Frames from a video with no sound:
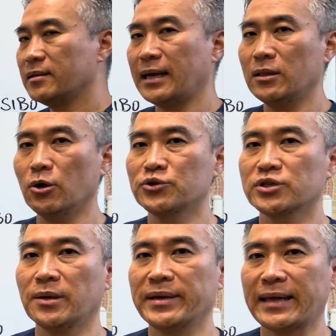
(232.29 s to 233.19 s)
that low
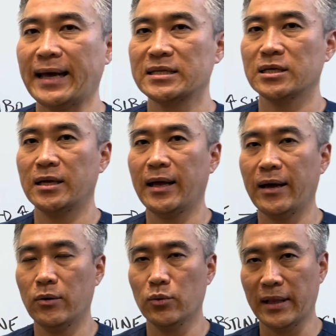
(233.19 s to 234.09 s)
stomach acid
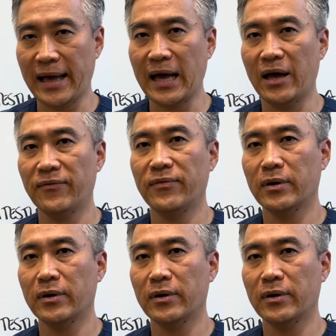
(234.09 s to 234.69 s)
will have